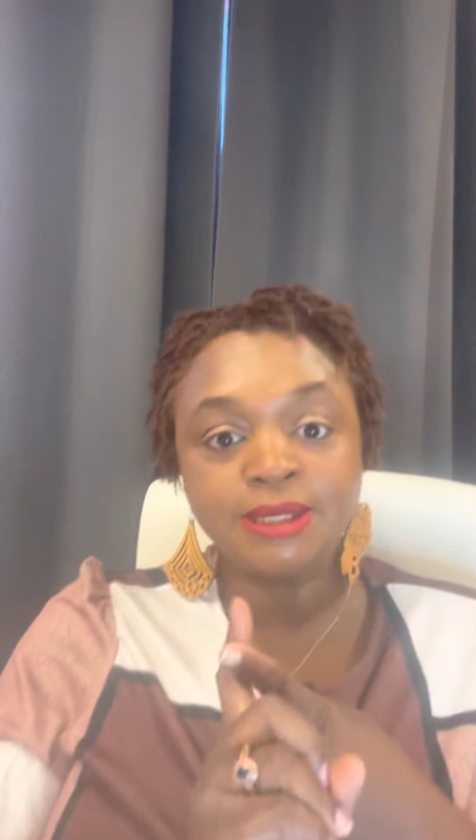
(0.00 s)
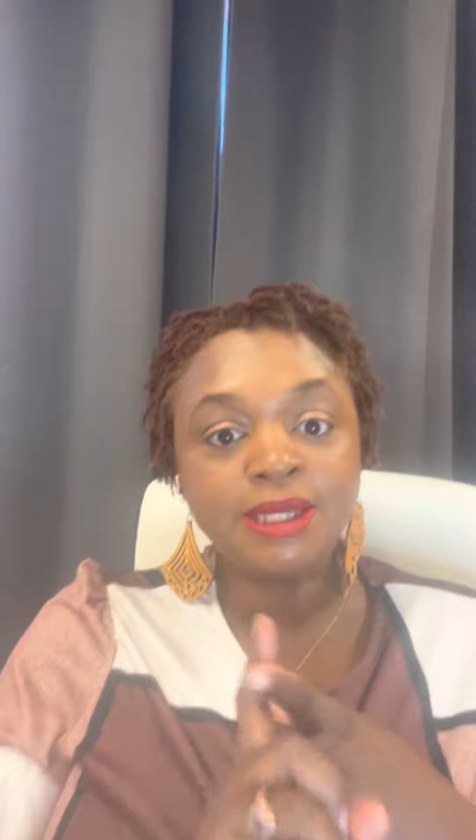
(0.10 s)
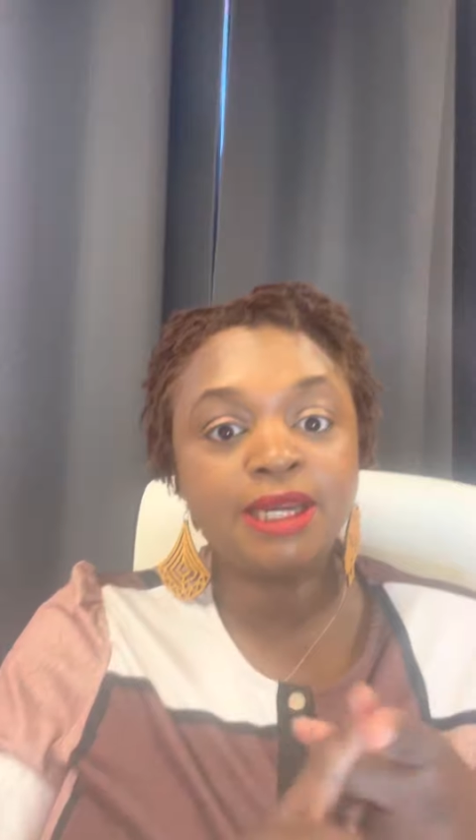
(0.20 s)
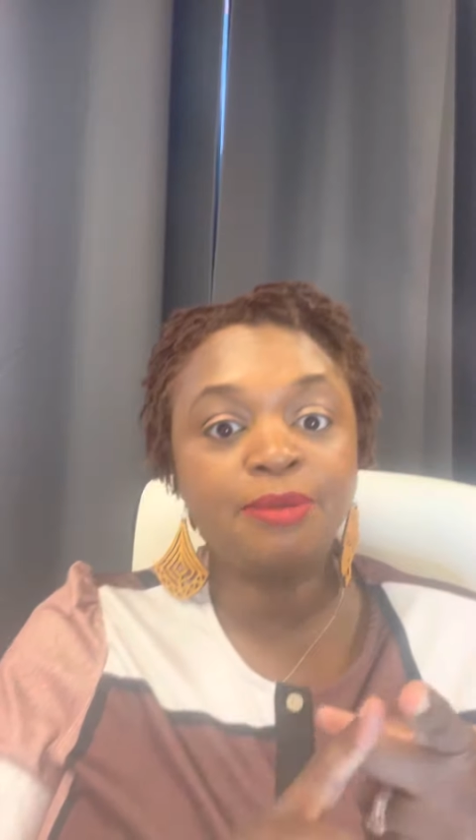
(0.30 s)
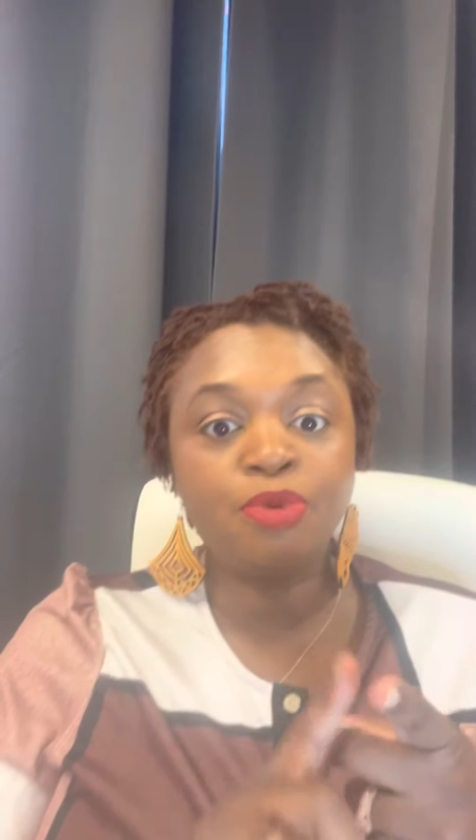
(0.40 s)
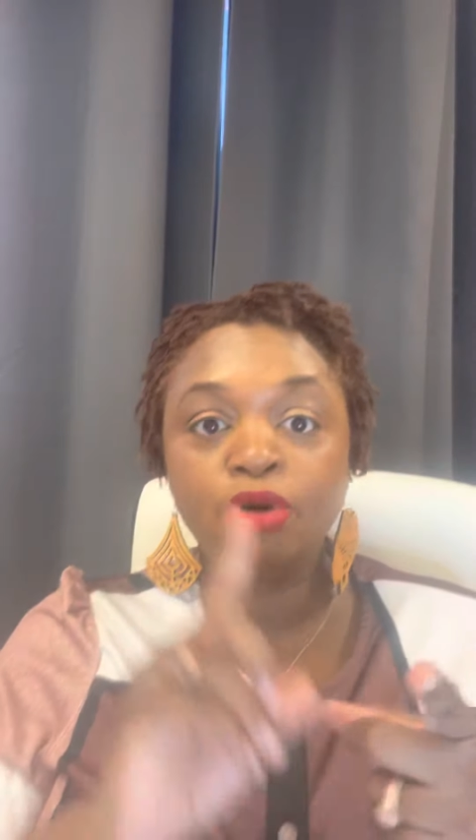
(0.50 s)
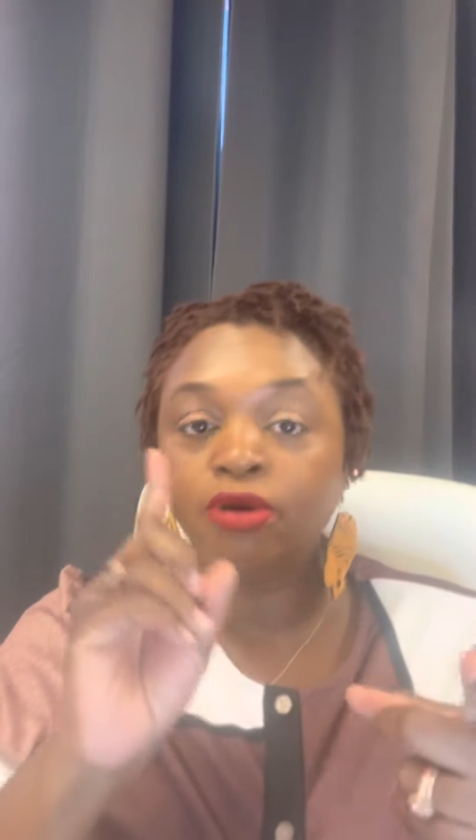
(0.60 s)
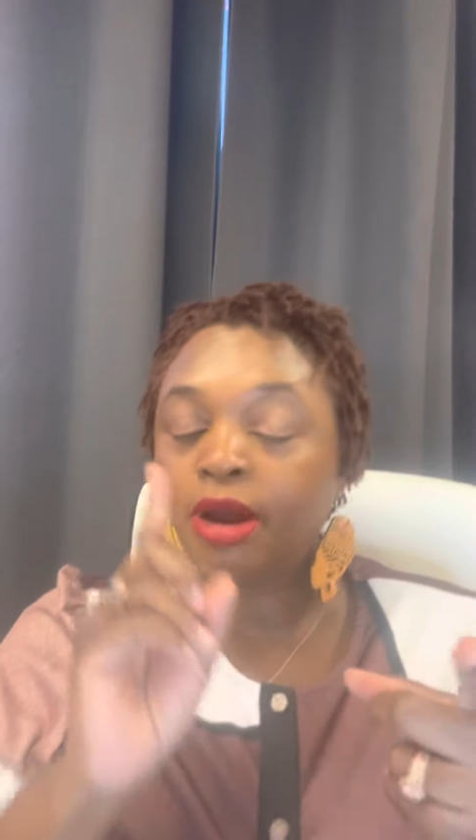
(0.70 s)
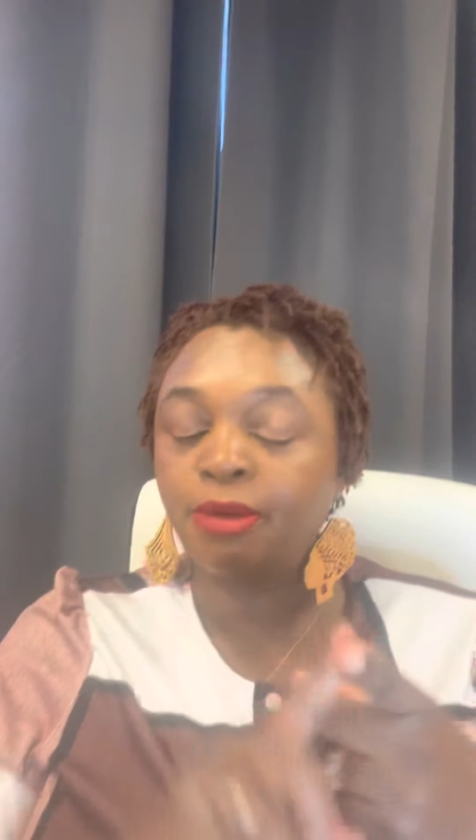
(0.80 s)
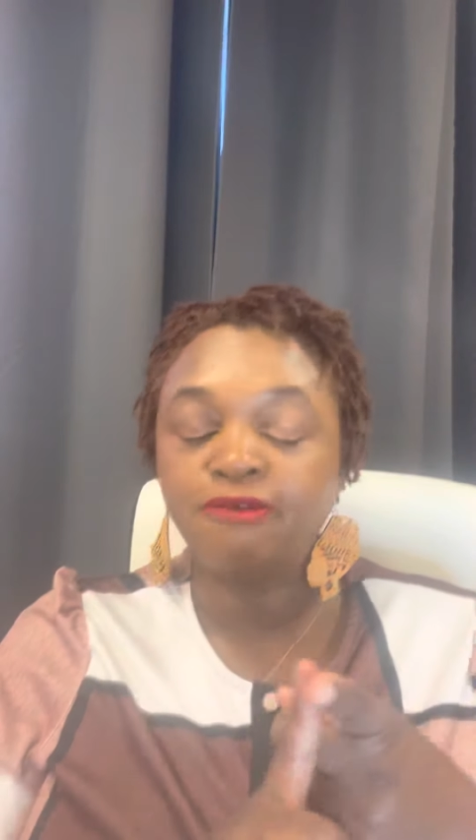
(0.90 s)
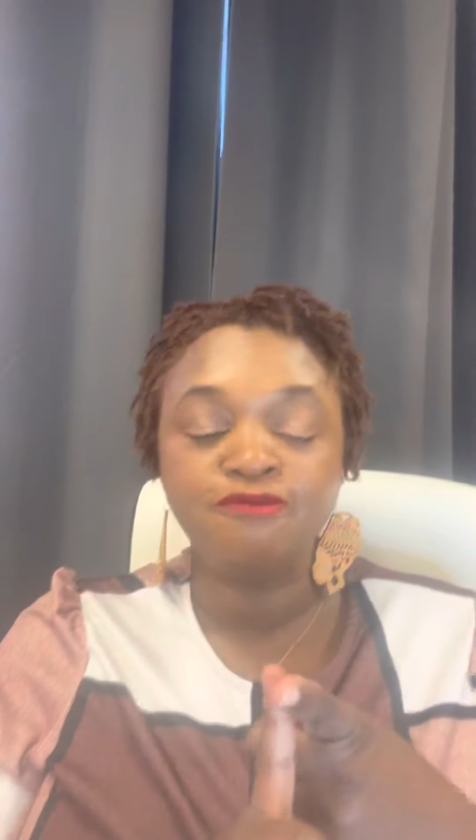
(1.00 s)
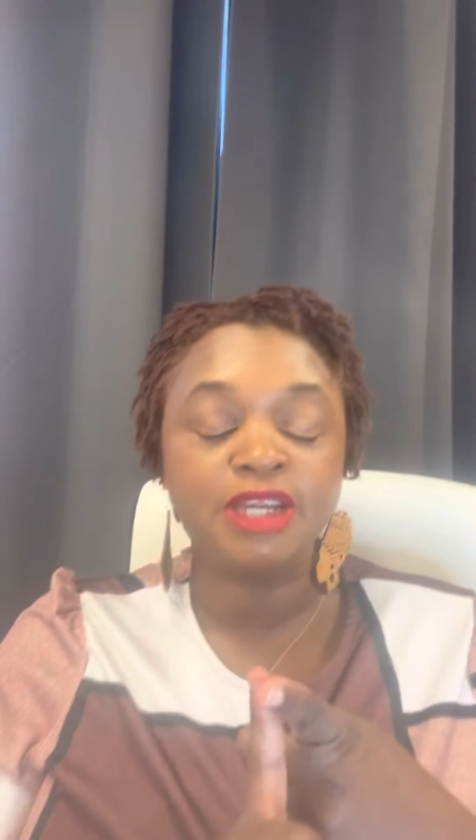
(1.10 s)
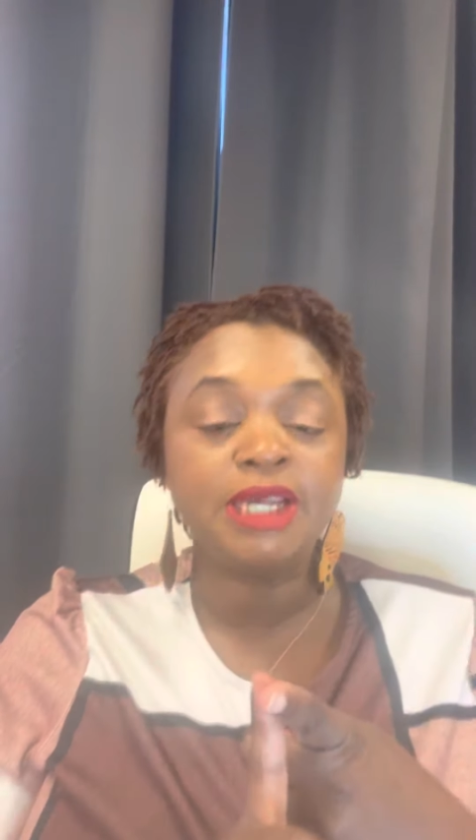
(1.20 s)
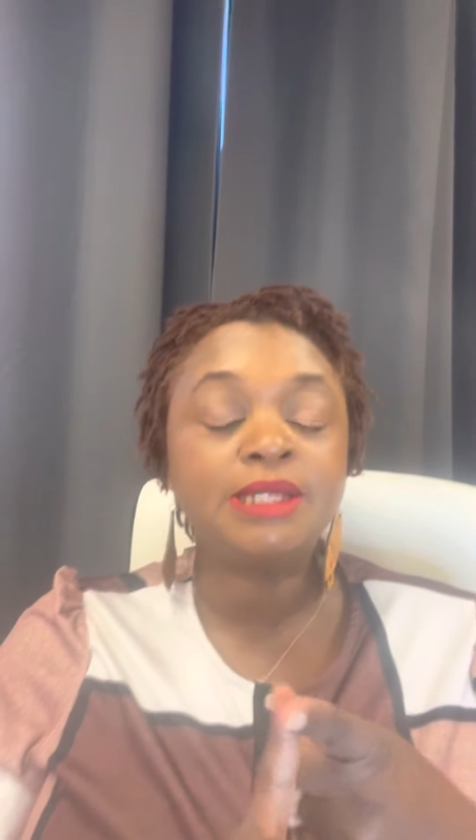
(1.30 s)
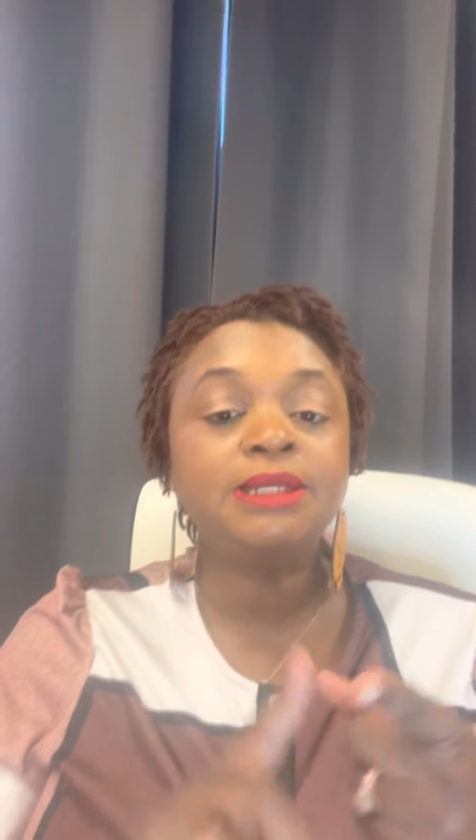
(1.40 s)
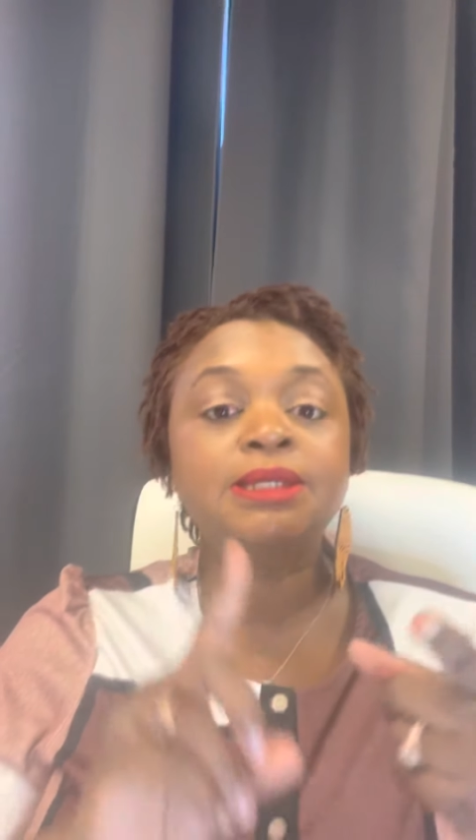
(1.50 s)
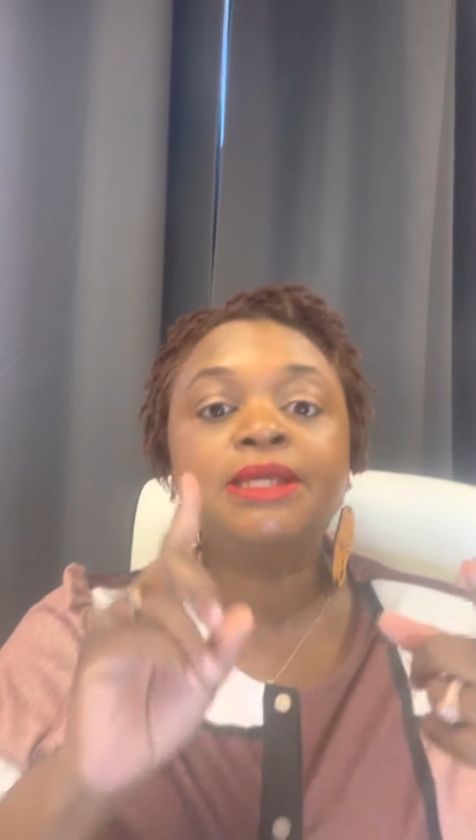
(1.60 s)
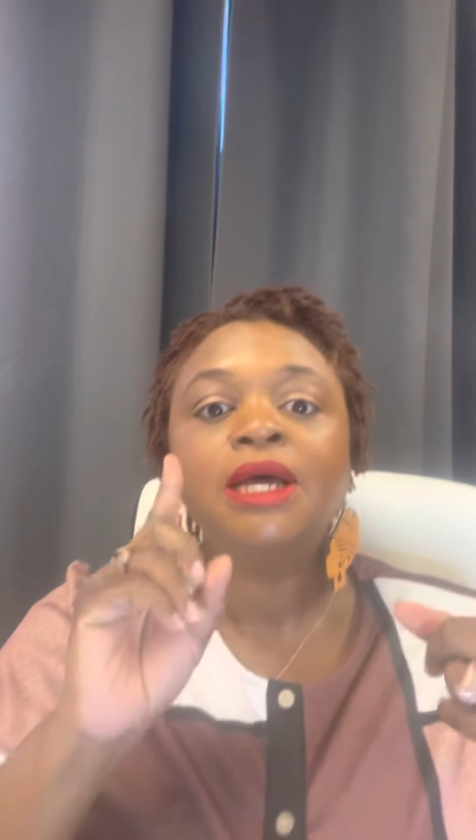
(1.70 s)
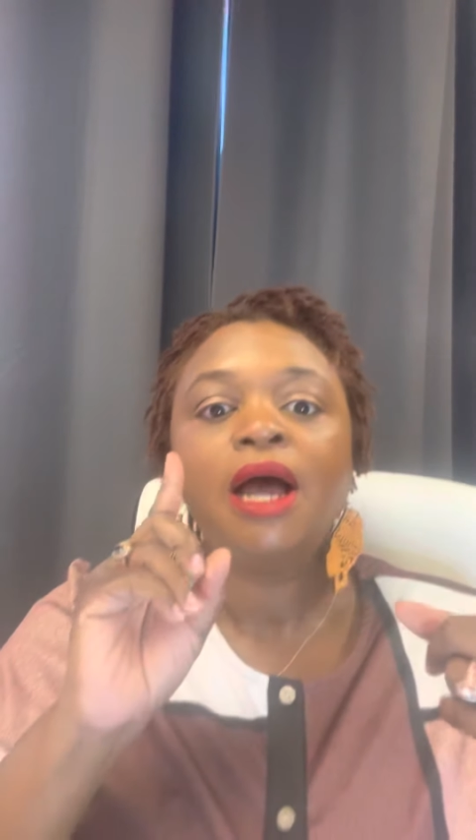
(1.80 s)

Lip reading: CNA program or finished